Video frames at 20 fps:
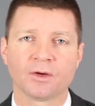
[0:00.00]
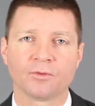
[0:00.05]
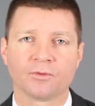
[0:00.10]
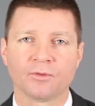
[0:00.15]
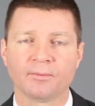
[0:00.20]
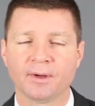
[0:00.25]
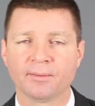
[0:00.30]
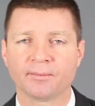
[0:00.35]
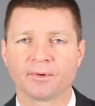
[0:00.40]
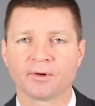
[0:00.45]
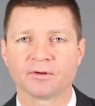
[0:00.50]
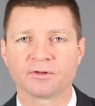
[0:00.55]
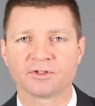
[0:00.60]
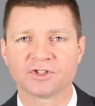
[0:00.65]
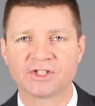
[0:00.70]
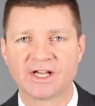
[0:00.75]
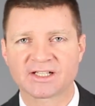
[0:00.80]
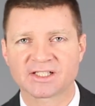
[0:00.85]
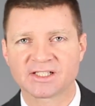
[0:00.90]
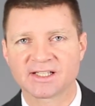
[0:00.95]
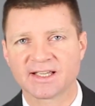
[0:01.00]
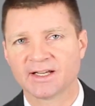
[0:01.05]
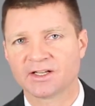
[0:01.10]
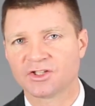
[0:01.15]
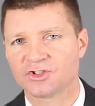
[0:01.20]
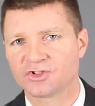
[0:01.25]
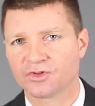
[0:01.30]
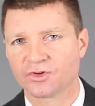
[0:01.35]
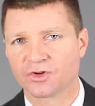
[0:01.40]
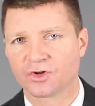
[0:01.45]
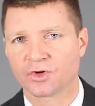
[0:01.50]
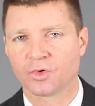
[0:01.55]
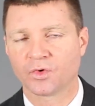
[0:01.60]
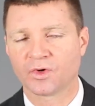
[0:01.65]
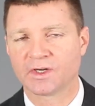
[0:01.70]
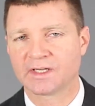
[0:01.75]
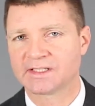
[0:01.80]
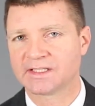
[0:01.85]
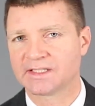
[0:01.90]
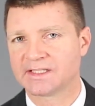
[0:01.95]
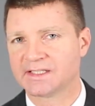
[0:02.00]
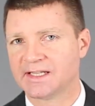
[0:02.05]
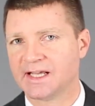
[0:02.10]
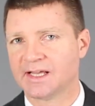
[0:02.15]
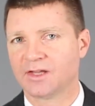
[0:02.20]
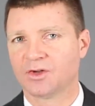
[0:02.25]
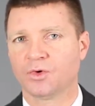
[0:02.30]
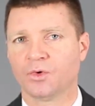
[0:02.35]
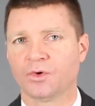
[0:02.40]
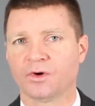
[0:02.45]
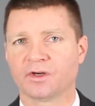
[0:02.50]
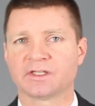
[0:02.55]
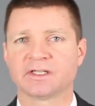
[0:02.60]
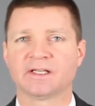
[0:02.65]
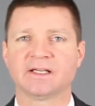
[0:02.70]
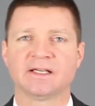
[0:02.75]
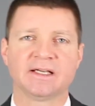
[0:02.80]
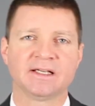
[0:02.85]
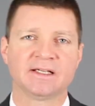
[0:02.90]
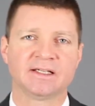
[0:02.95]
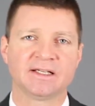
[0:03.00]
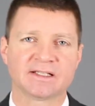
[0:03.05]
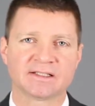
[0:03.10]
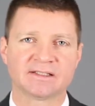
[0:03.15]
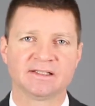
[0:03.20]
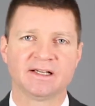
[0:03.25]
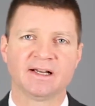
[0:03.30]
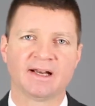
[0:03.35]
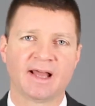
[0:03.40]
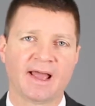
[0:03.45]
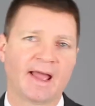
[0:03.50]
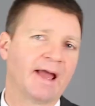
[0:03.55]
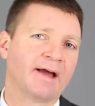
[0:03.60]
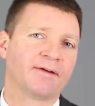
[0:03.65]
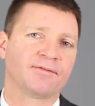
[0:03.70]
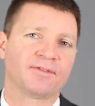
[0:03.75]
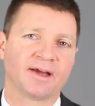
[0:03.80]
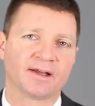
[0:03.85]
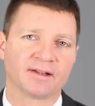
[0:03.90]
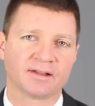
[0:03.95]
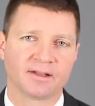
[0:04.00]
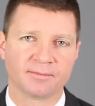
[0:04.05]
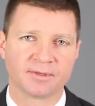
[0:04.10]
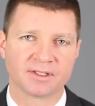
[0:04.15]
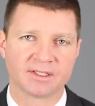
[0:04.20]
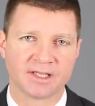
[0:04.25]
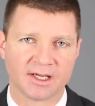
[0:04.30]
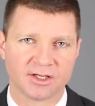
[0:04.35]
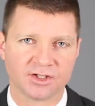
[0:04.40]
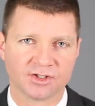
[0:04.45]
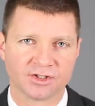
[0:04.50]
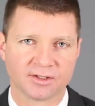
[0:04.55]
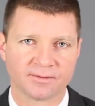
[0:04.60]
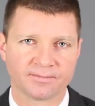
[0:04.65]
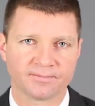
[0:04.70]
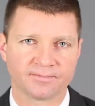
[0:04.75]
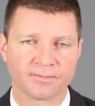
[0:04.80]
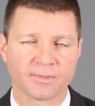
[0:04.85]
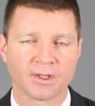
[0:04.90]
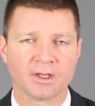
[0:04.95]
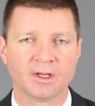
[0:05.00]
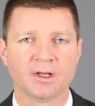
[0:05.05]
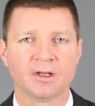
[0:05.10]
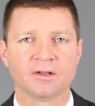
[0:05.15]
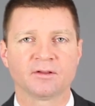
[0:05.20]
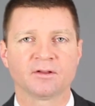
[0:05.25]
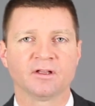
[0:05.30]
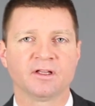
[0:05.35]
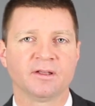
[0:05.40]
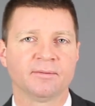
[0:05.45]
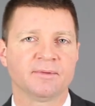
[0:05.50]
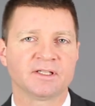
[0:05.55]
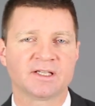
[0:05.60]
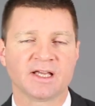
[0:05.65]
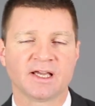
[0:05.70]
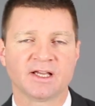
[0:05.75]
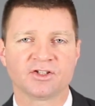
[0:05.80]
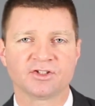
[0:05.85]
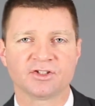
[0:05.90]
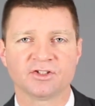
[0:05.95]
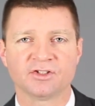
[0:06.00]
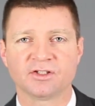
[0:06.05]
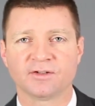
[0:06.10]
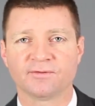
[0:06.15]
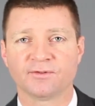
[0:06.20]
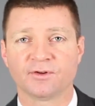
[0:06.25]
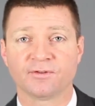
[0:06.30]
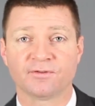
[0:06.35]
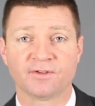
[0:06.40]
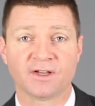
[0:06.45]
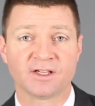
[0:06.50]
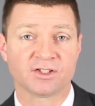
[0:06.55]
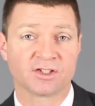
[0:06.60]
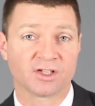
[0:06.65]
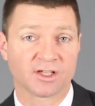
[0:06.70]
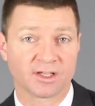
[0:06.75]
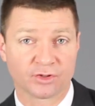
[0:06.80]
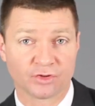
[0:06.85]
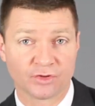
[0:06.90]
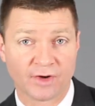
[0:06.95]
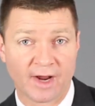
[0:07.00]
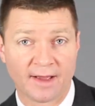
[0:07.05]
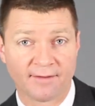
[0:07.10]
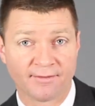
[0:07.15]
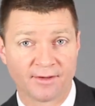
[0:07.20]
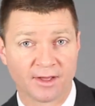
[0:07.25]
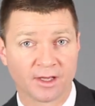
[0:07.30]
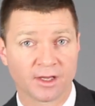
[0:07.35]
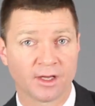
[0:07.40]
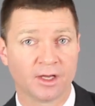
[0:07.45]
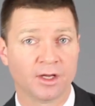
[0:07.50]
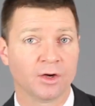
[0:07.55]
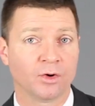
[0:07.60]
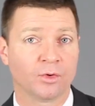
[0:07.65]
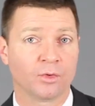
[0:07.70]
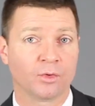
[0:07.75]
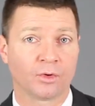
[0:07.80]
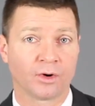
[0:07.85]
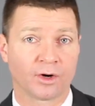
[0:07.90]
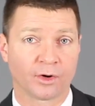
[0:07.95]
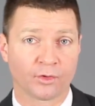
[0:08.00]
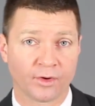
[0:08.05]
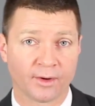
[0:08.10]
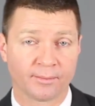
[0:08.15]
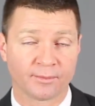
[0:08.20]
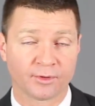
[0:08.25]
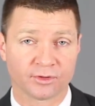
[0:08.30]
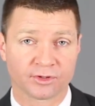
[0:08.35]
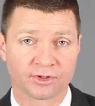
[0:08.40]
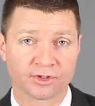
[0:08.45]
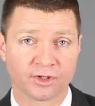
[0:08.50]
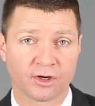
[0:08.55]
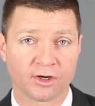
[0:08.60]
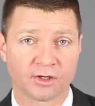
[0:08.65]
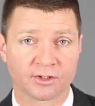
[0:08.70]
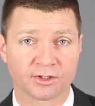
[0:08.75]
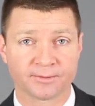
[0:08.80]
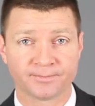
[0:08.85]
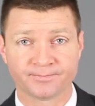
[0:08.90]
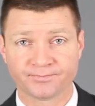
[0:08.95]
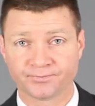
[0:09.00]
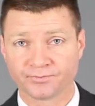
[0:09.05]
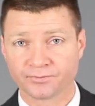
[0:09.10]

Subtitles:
Remember, Jackson County Circuit Court is a state court. It does not have that limitation. The limitations, if you're facing a traffic or a criminal charge,